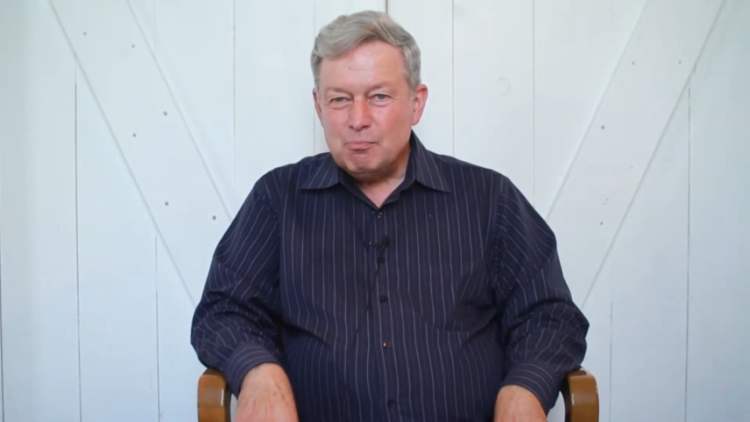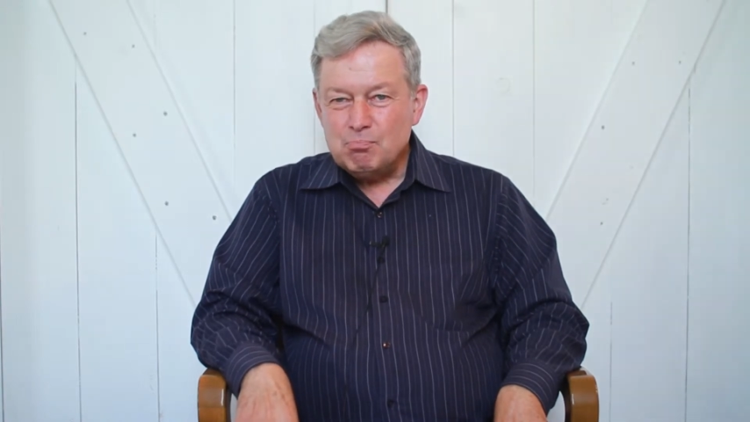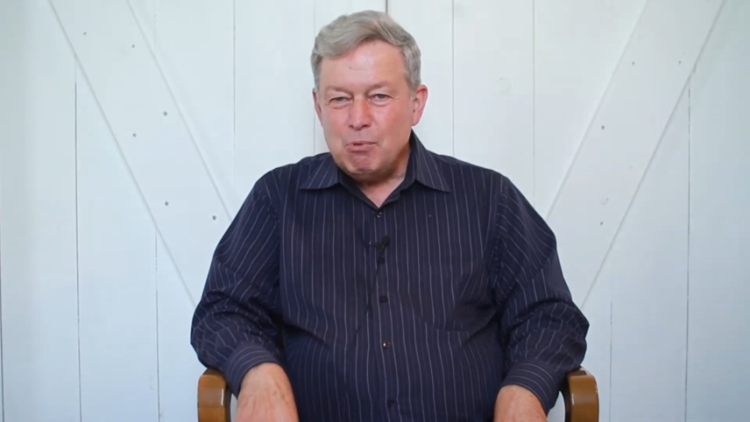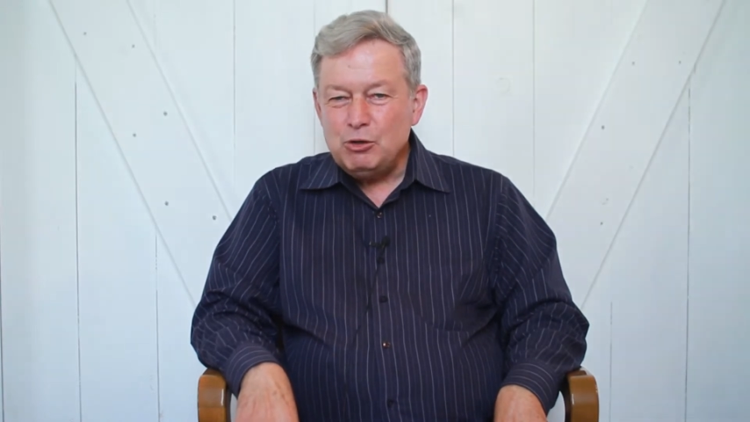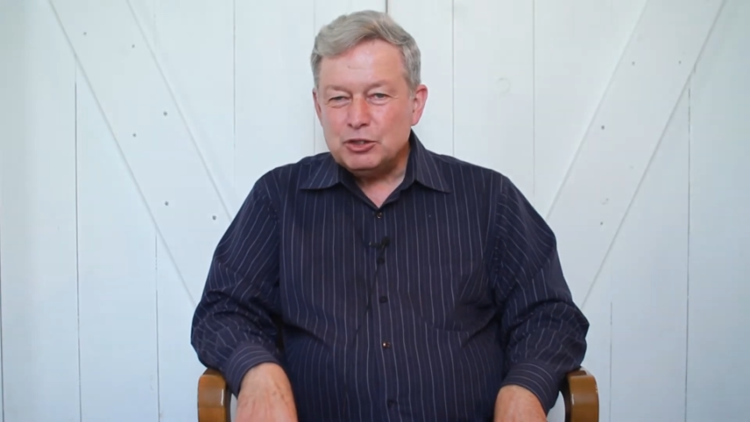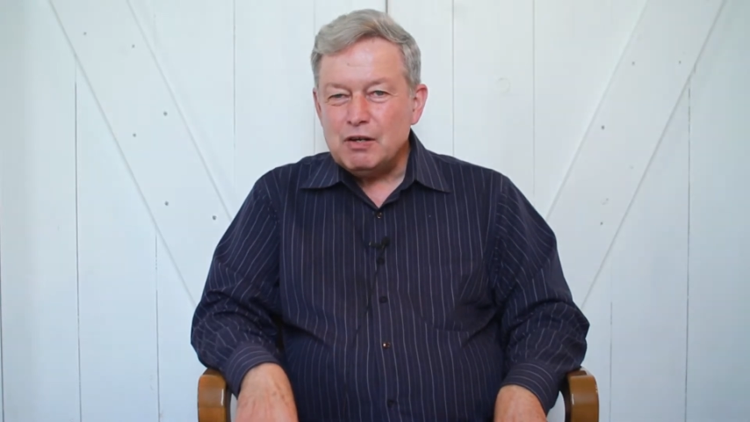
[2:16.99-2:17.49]

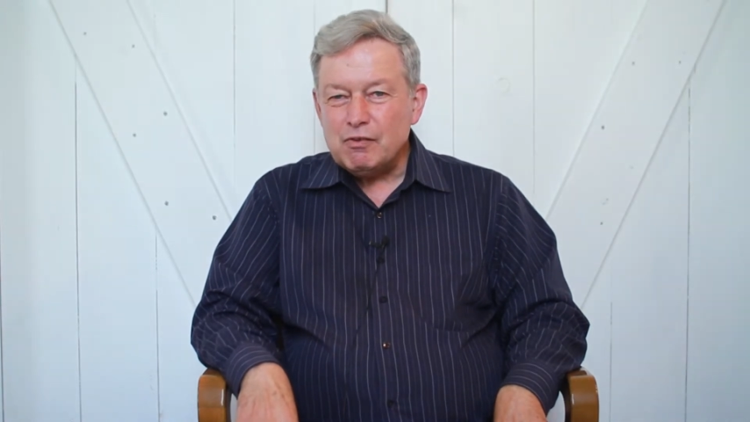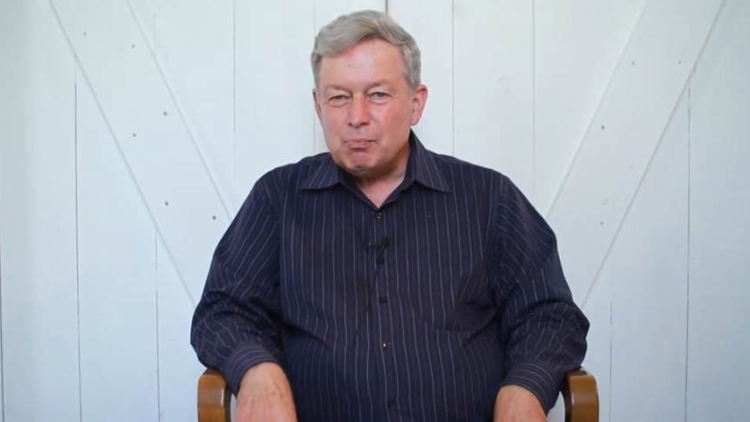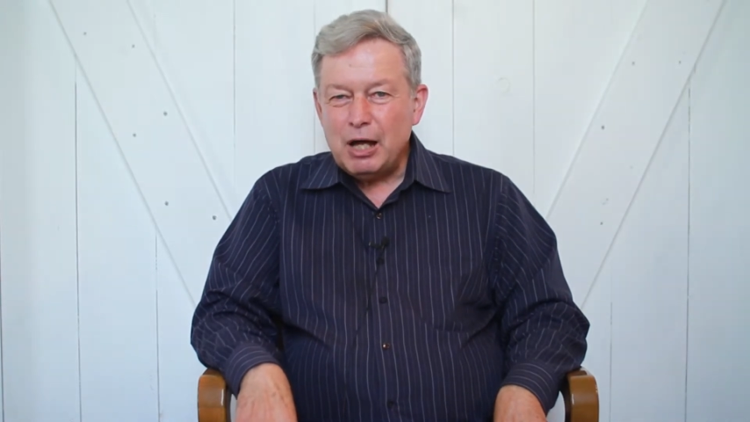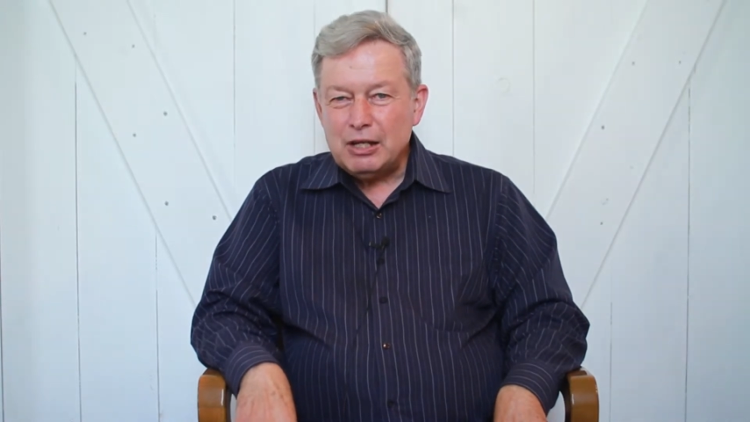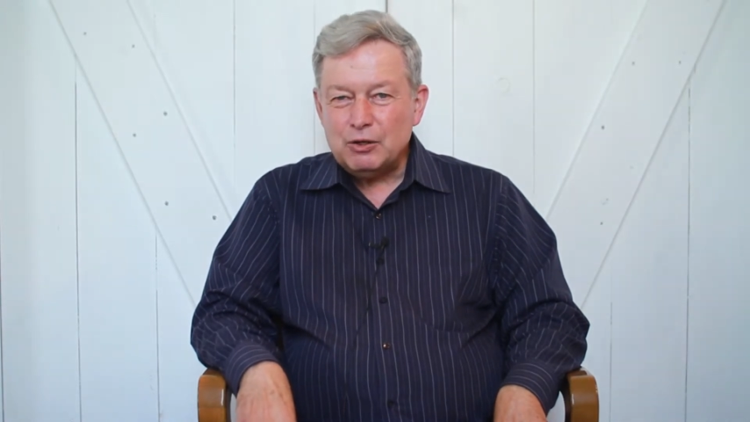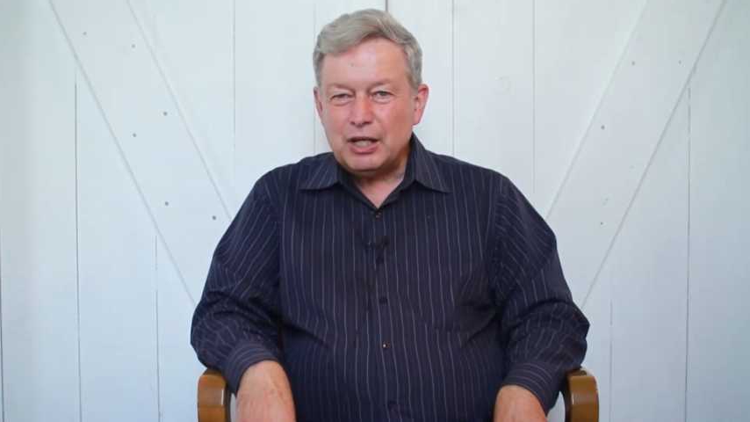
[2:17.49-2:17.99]
most
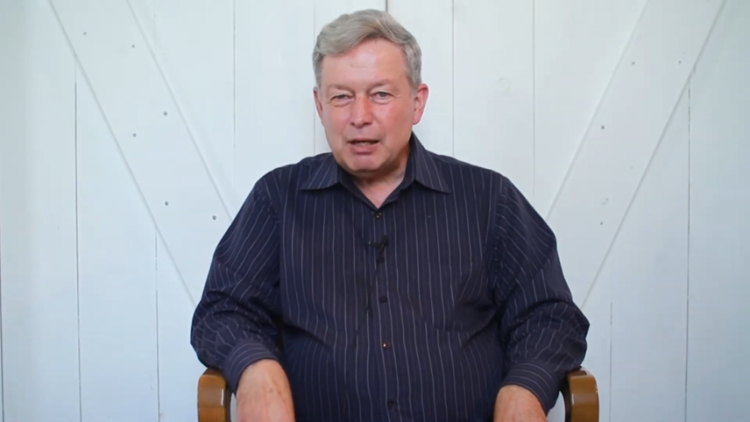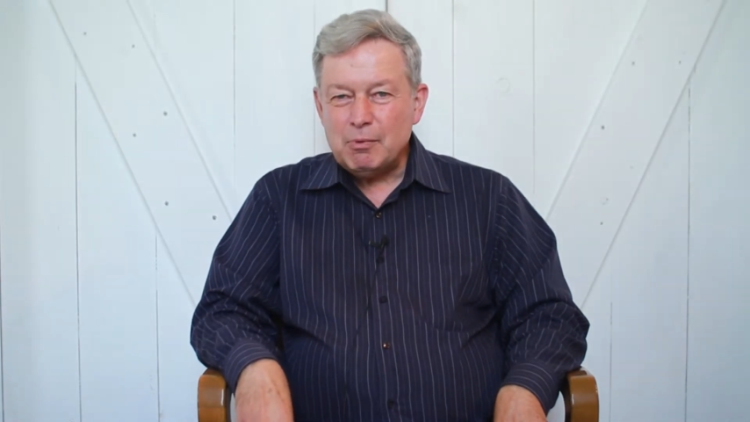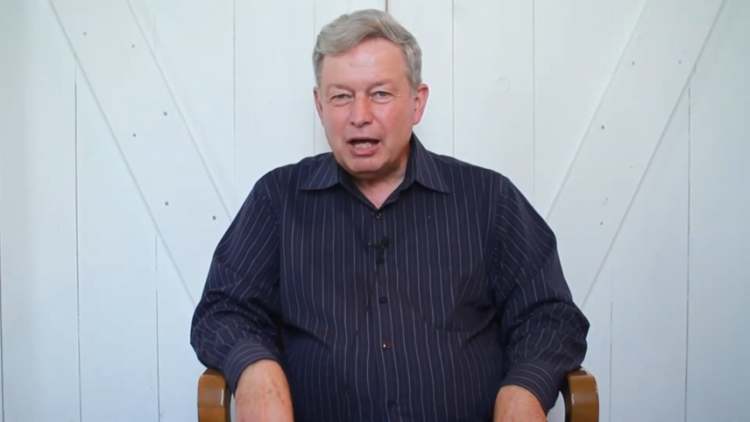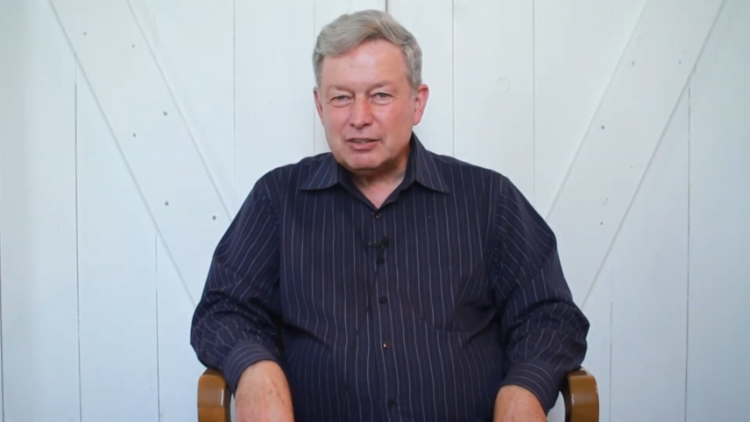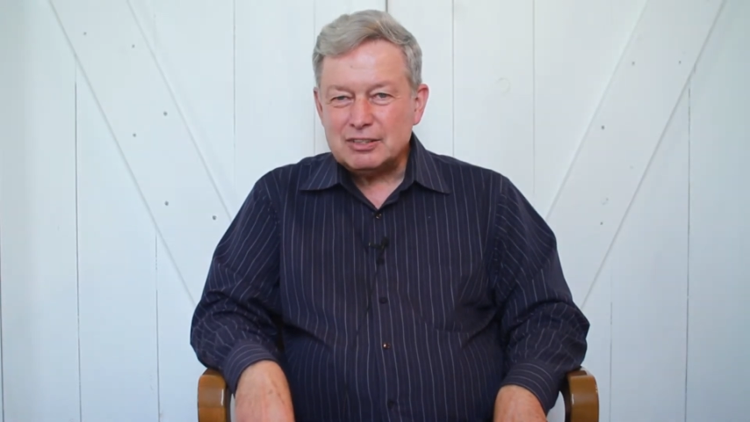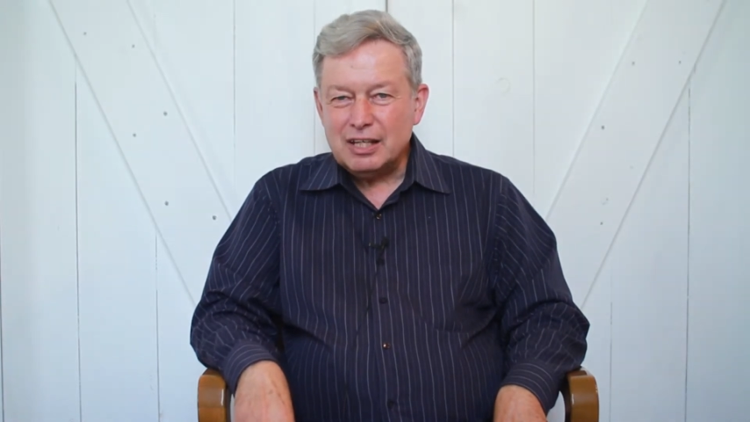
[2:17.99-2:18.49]
everybody who came
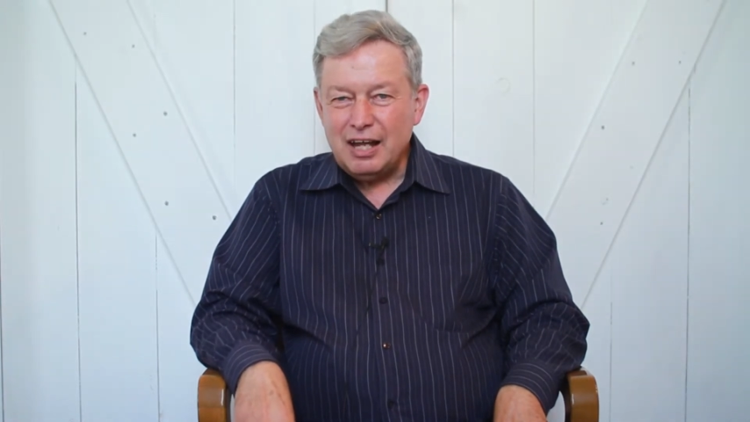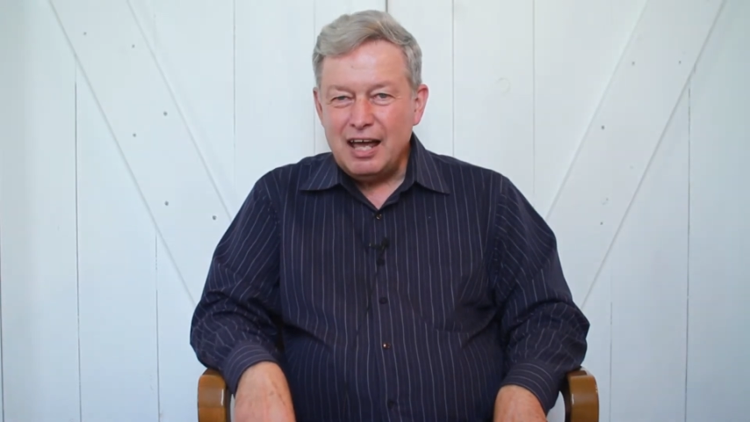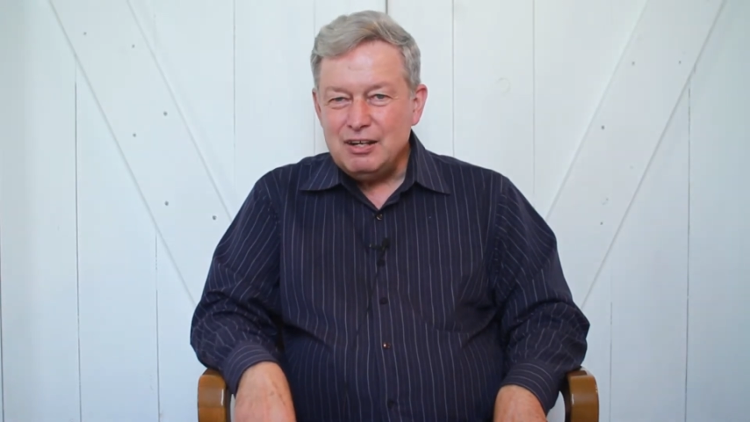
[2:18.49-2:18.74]
out said,